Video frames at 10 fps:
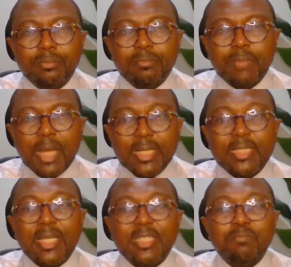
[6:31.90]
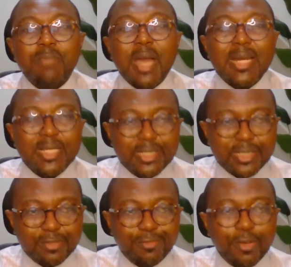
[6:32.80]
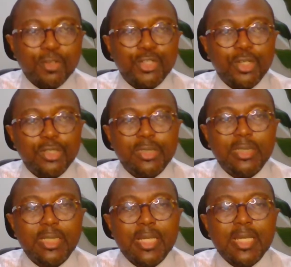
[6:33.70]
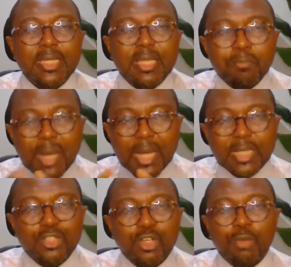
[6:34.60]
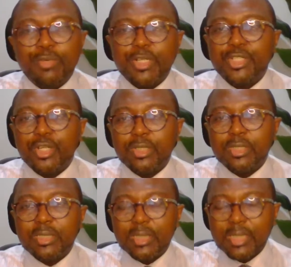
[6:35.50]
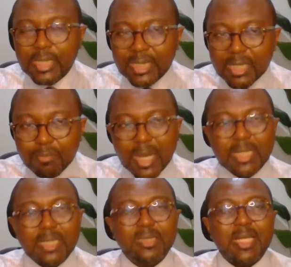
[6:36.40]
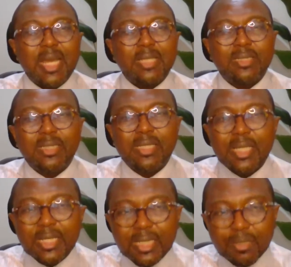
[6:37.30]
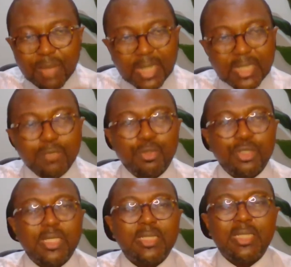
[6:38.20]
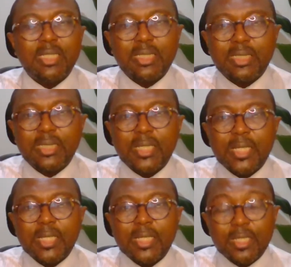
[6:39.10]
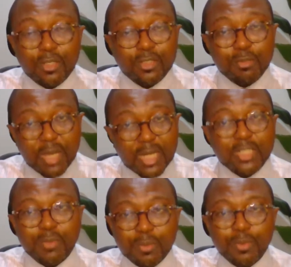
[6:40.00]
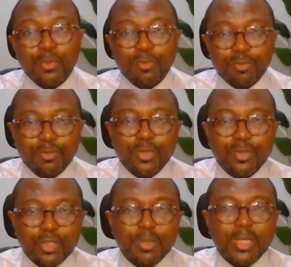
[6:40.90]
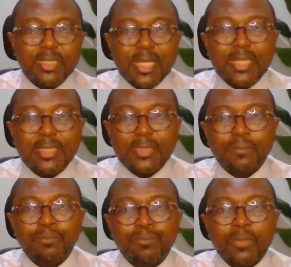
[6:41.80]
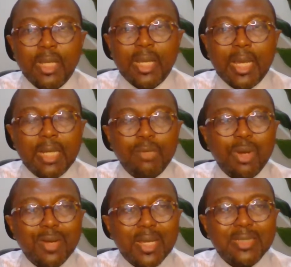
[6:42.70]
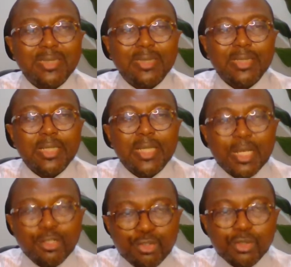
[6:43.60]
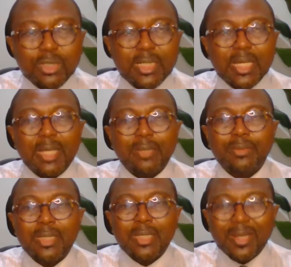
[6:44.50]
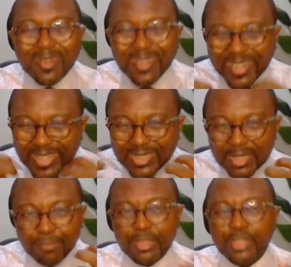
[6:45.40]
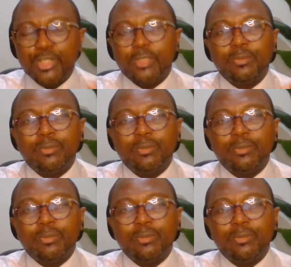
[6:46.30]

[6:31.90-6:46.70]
managers manage functions, they manage operations, they manage tasks, they manage processes. They also manage people to some extent. And whereas a true leader creates a vision,